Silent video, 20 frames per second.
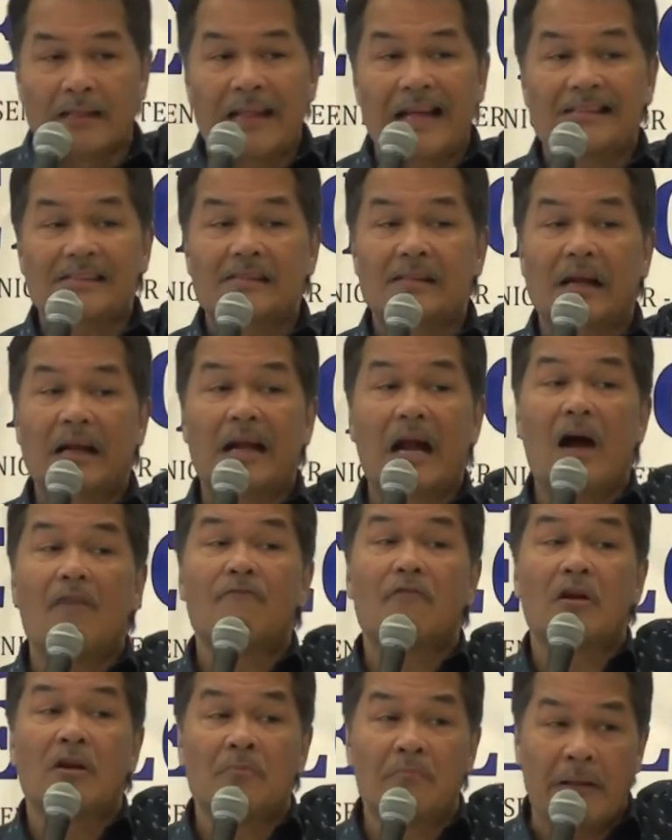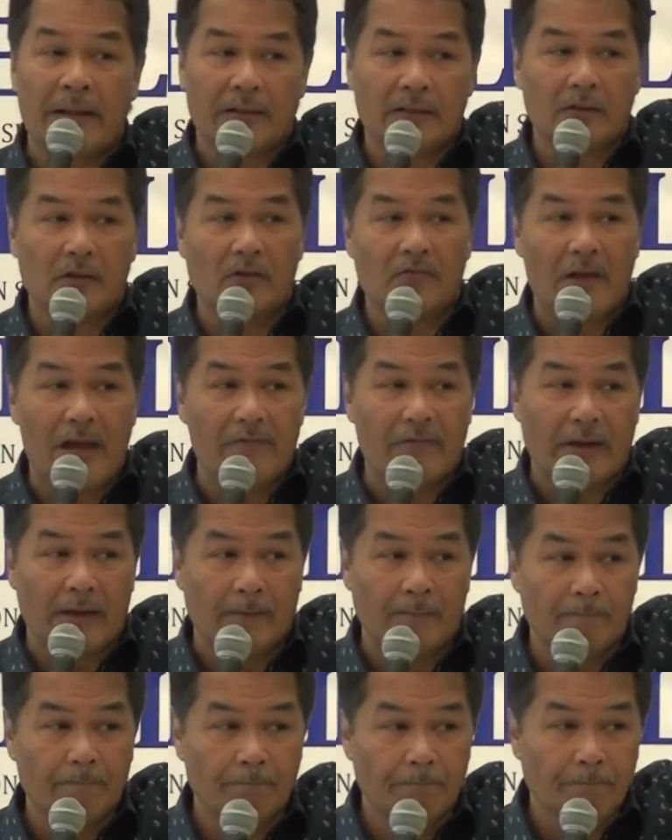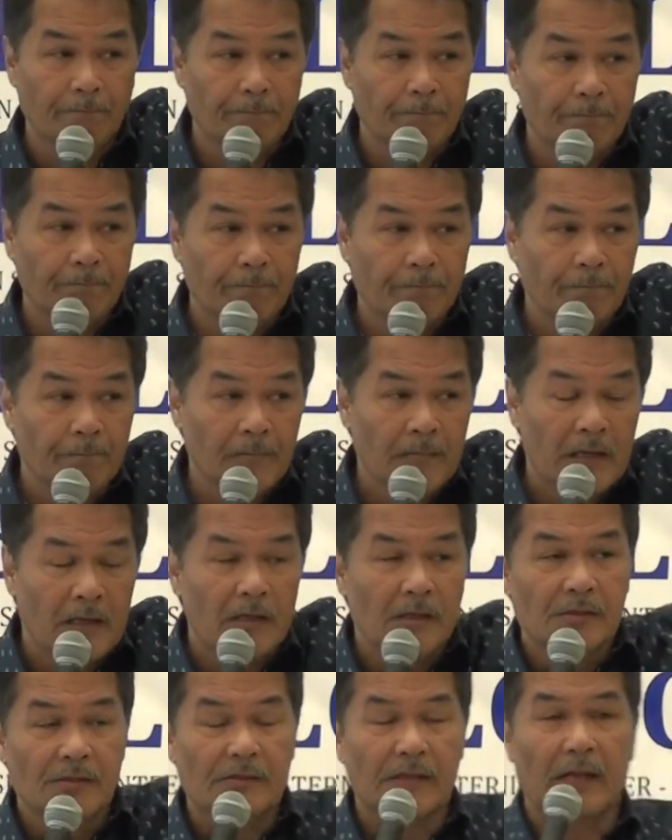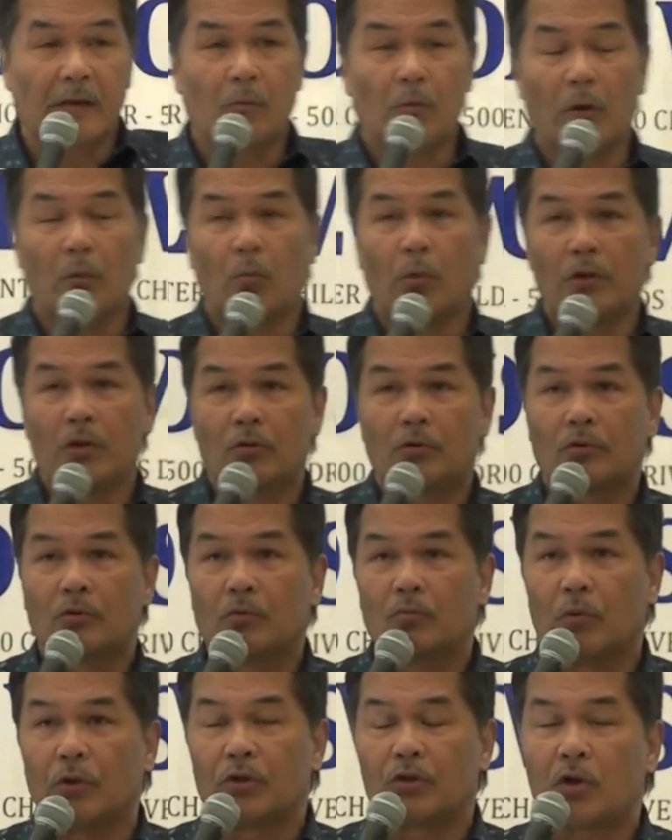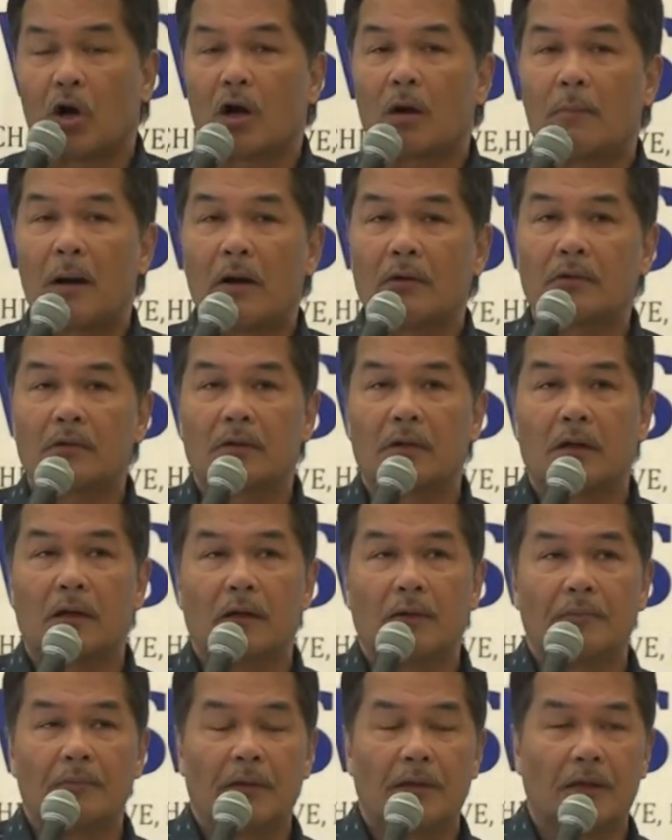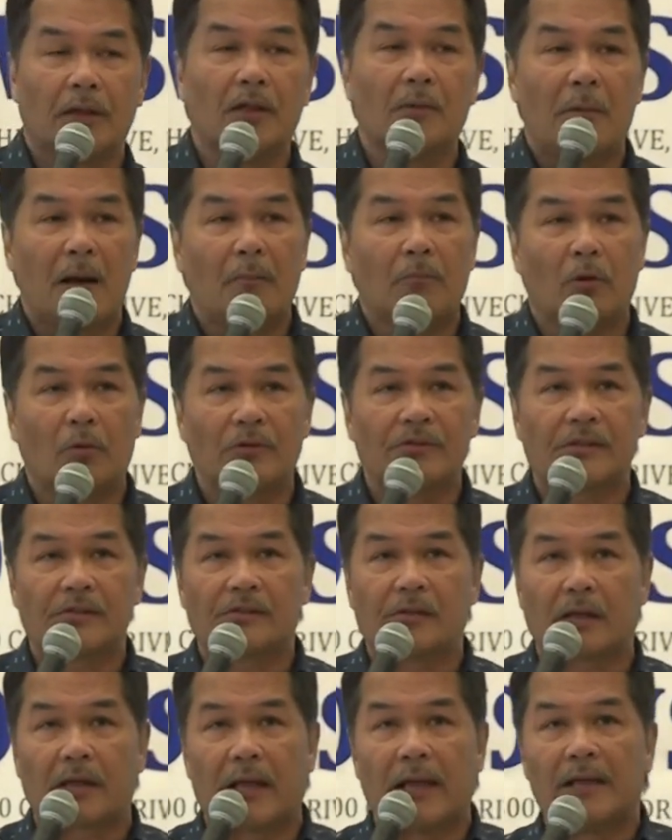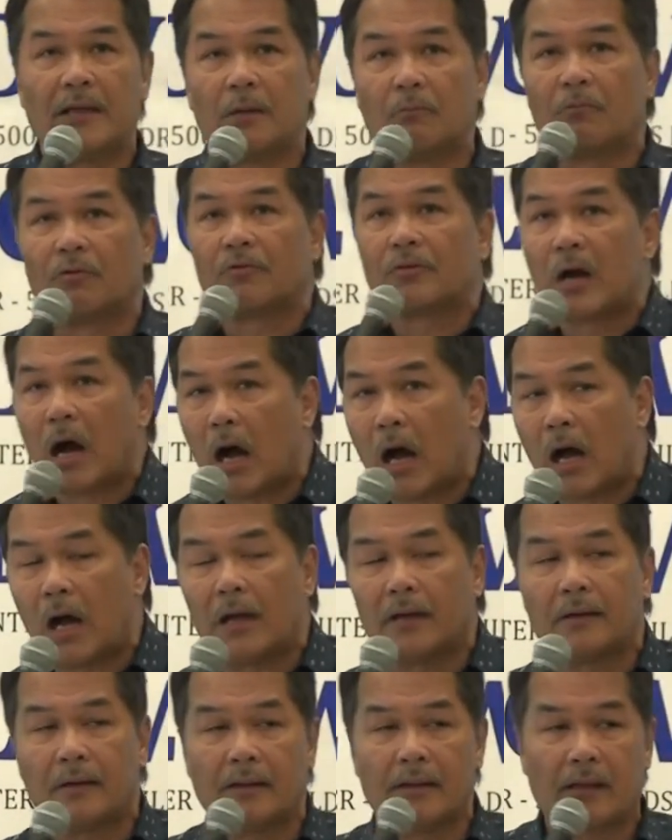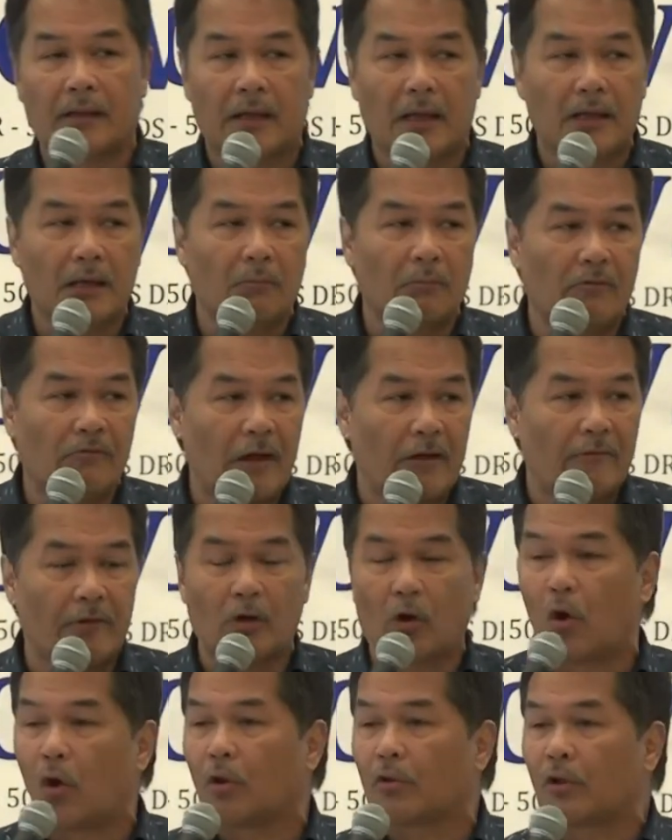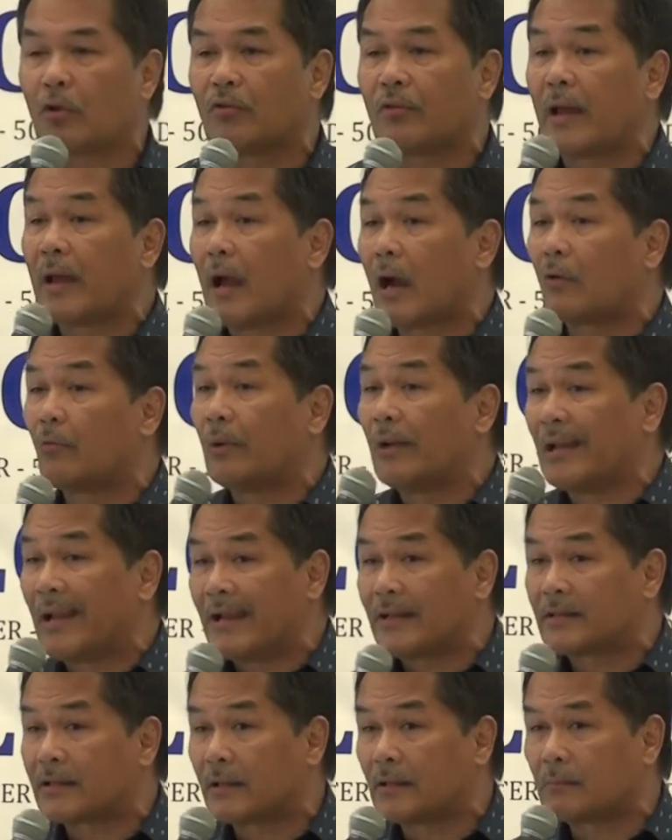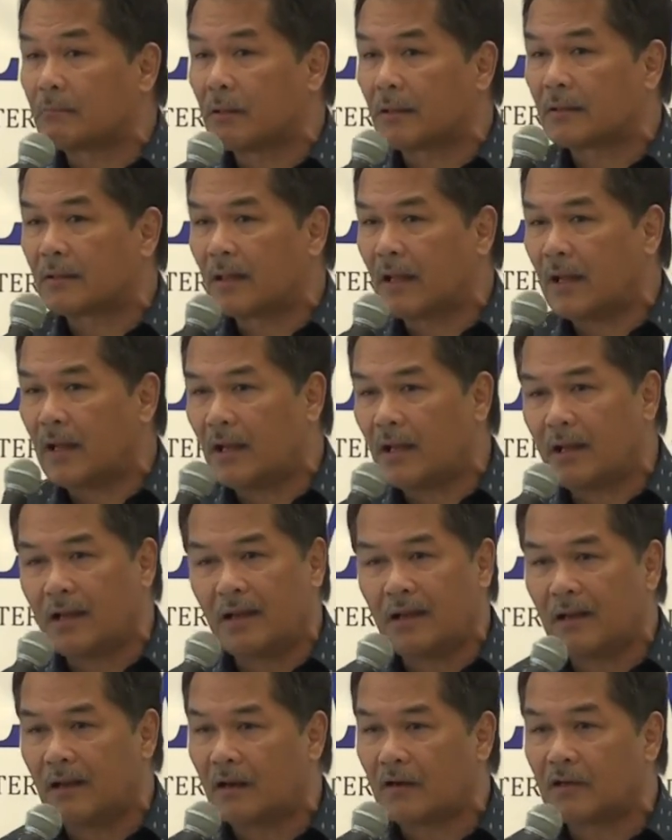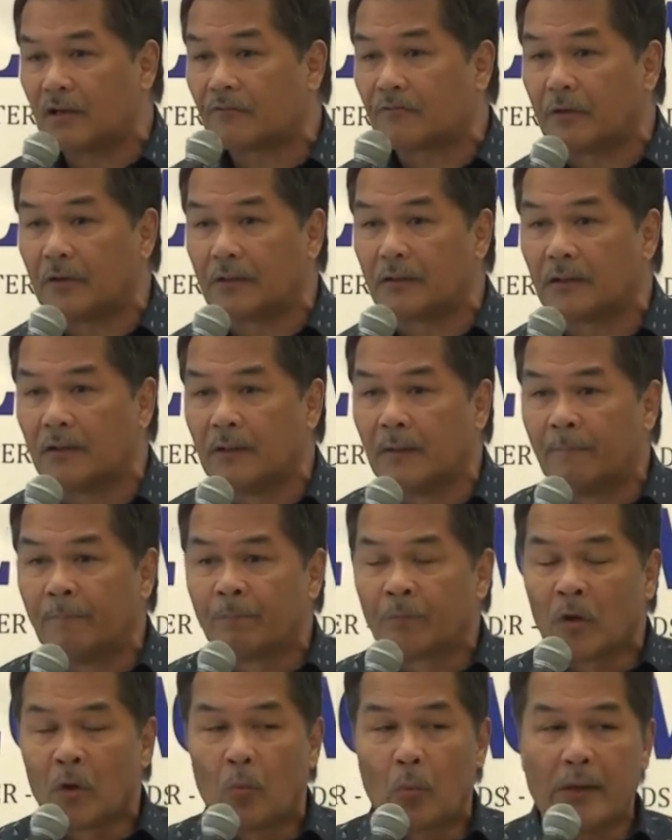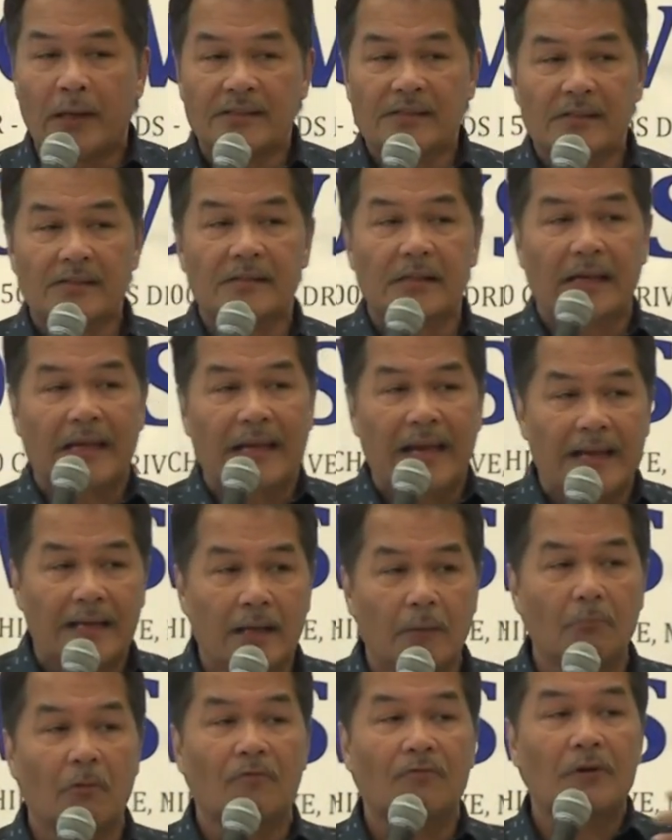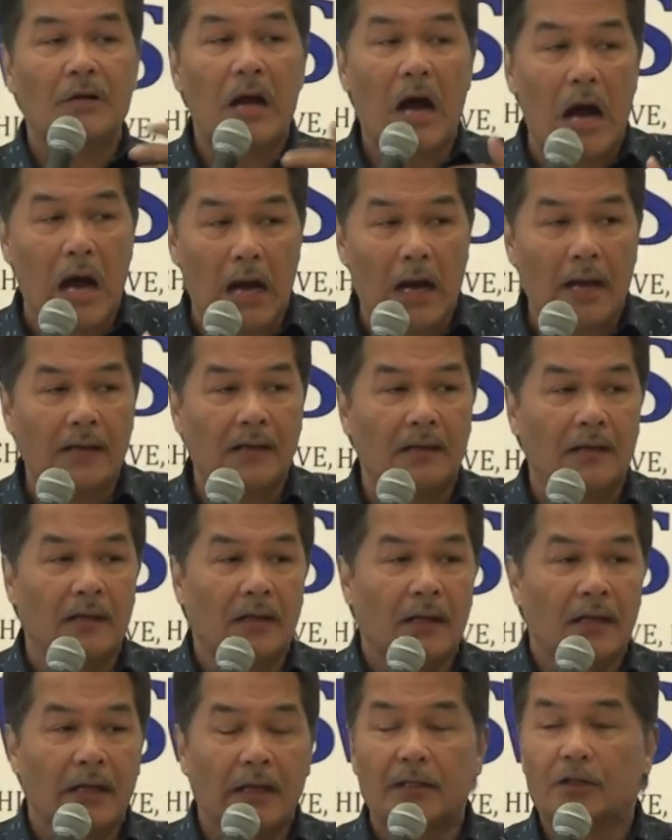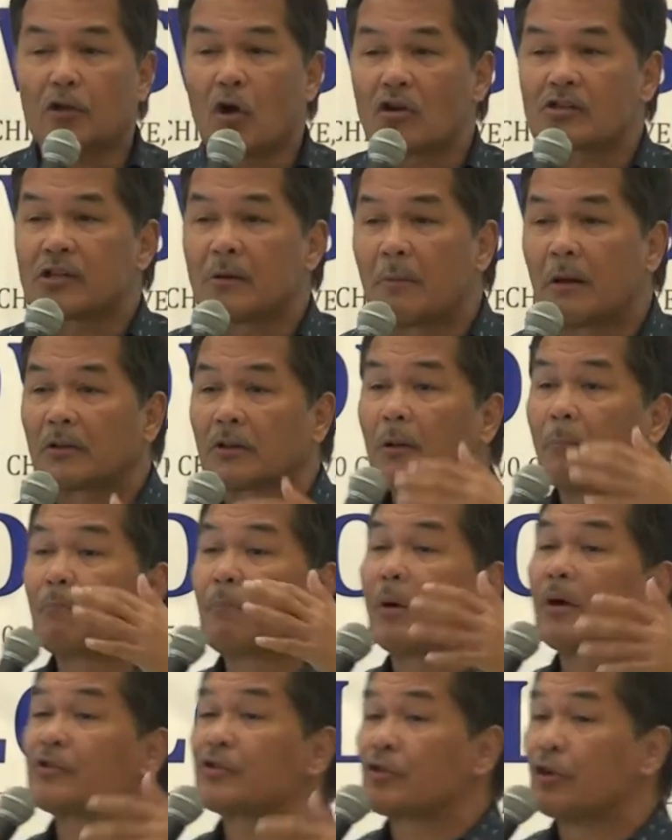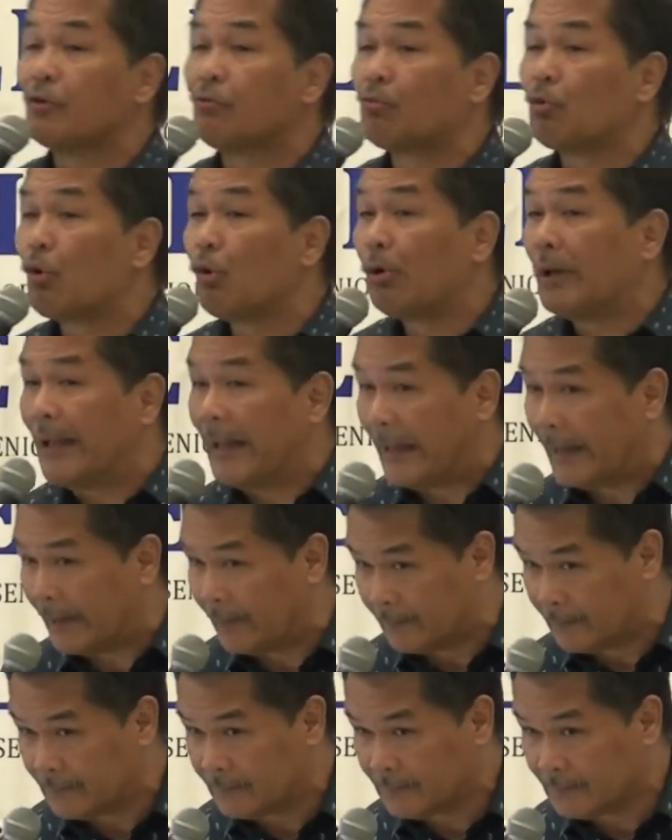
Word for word: that's the government of heaven. See, when you when you talk about uh, in the Bible, it says the kingdom of God and the kingdom of heaven. Although they are related, but they are different. When it says the kingdom of God, it talks about the person ruling